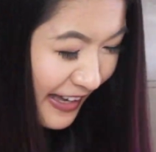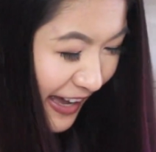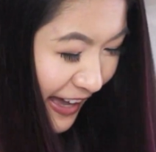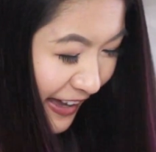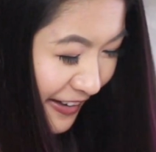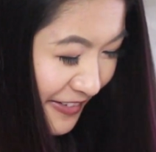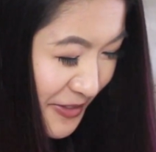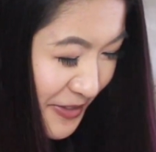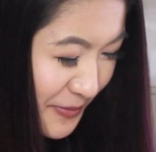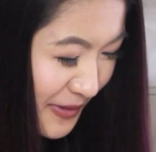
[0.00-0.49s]
And
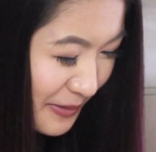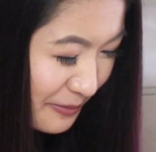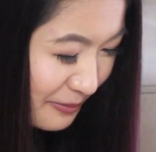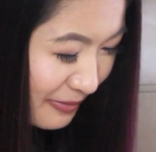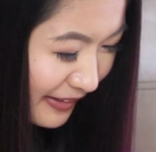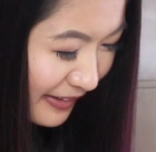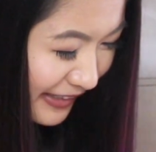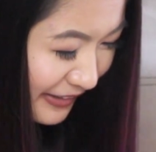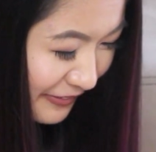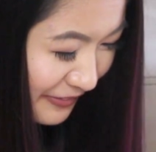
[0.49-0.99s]
I also bought a
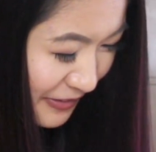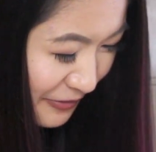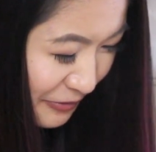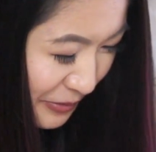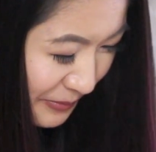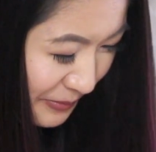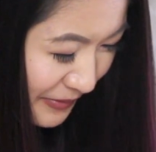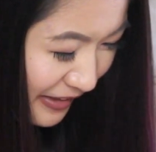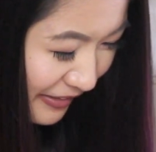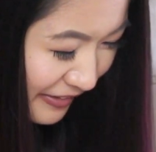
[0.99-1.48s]
plain one
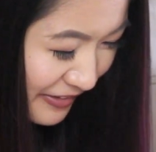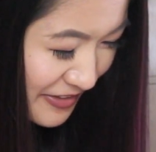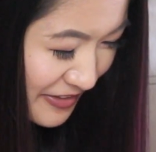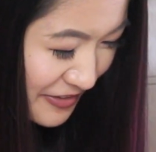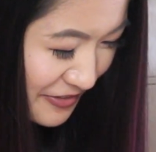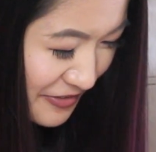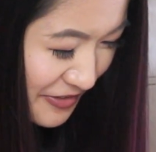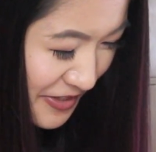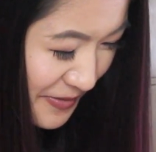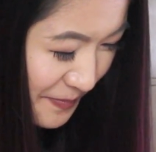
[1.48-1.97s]
from another
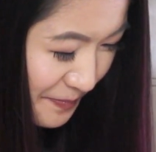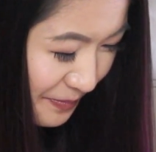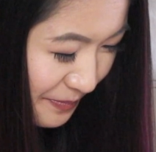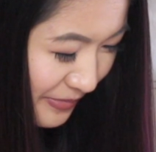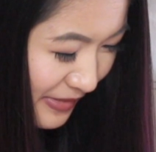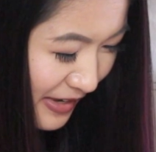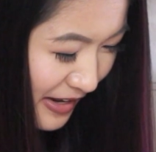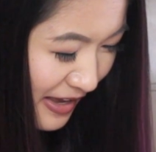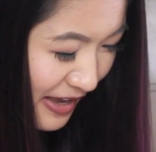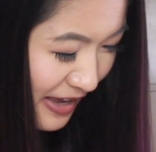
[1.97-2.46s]
store.
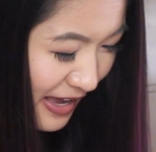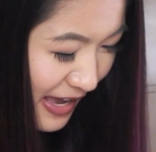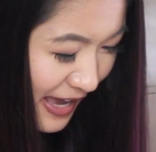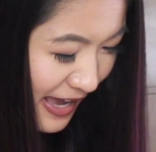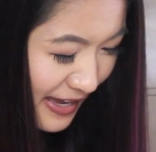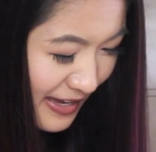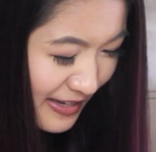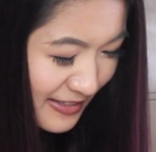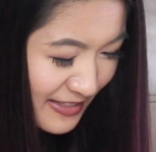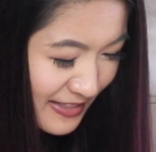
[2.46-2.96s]

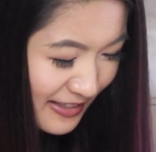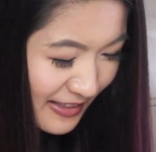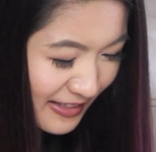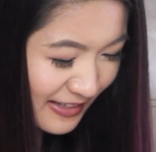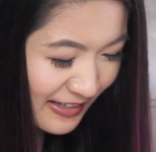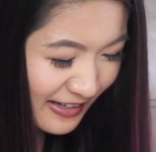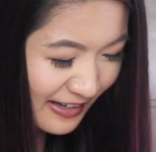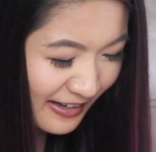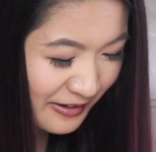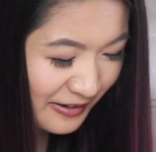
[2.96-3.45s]
And
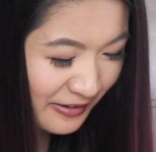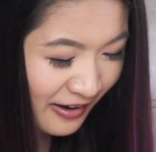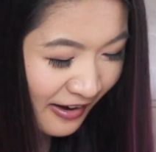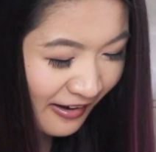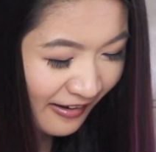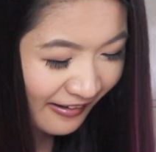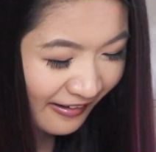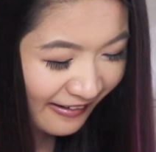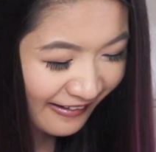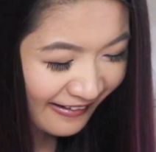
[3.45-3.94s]
then I
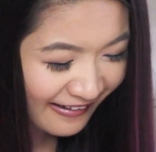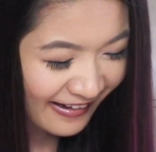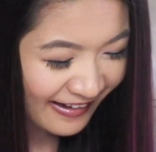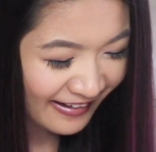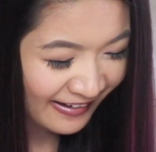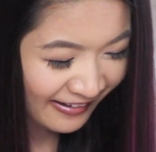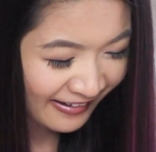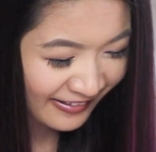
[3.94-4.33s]
got, I